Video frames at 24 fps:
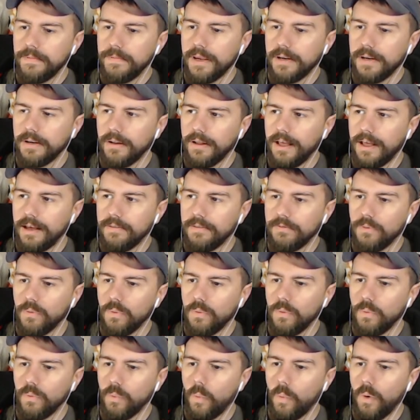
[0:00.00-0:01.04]
And I'll have
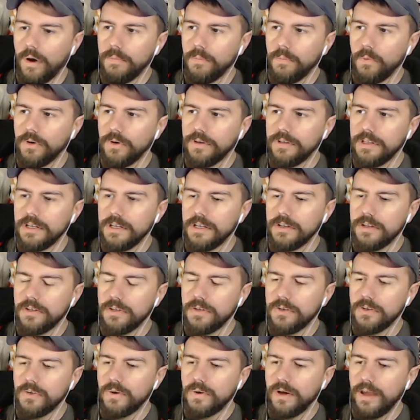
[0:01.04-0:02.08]
one more
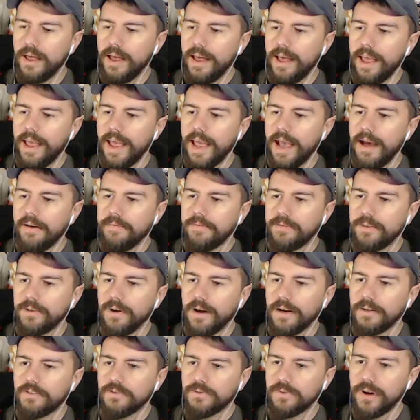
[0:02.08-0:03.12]
DU
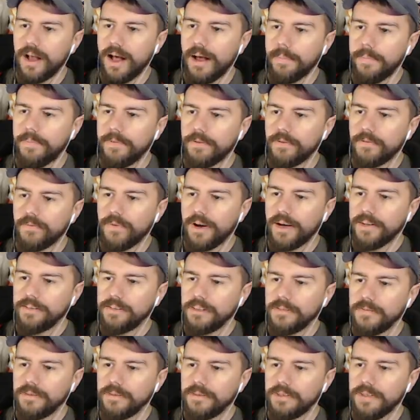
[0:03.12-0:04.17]
after I drop the
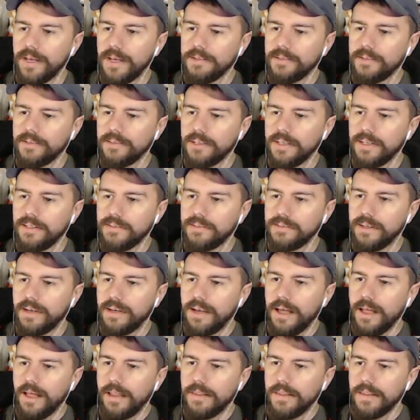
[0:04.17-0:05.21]
rest of the DSTs
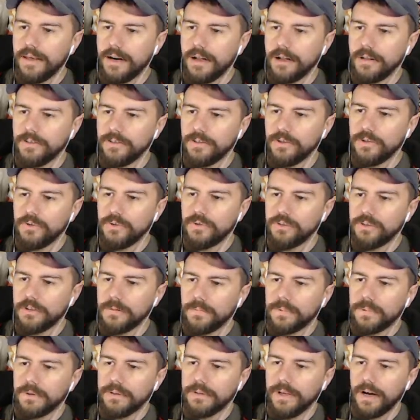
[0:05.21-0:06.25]
that I'll use
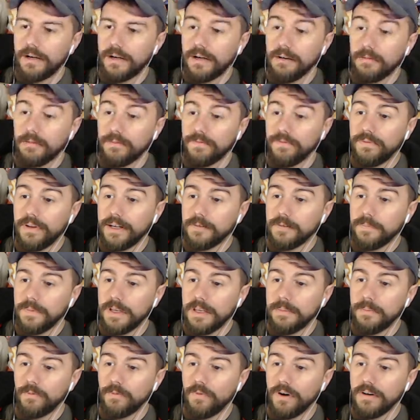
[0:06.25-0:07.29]
to put down a reflect
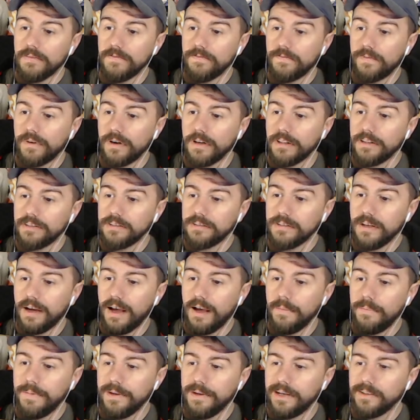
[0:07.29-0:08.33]
beam right in front of this
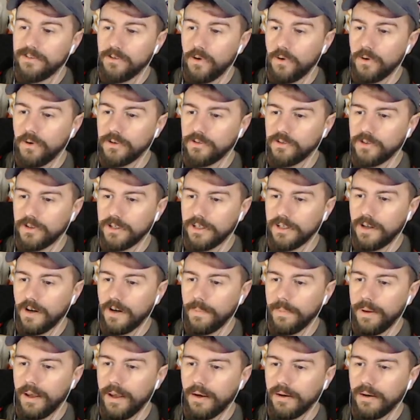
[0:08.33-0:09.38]
guy, because ogres are going to
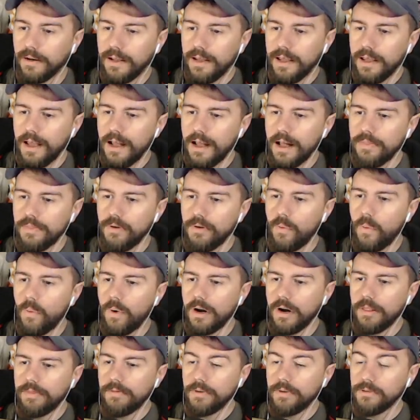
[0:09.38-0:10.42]
come out and they'll
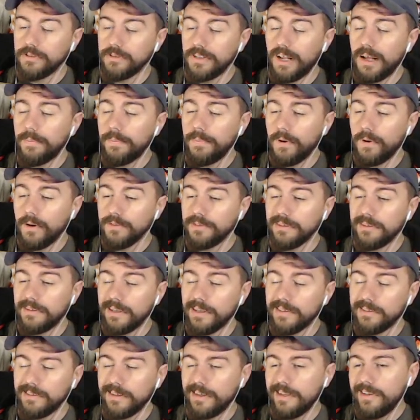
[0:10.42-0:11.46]
want to throw snot balls at
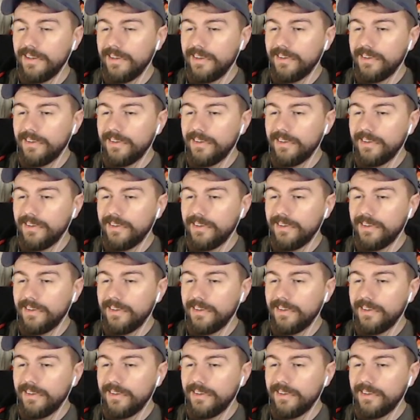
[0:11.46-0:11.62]
this.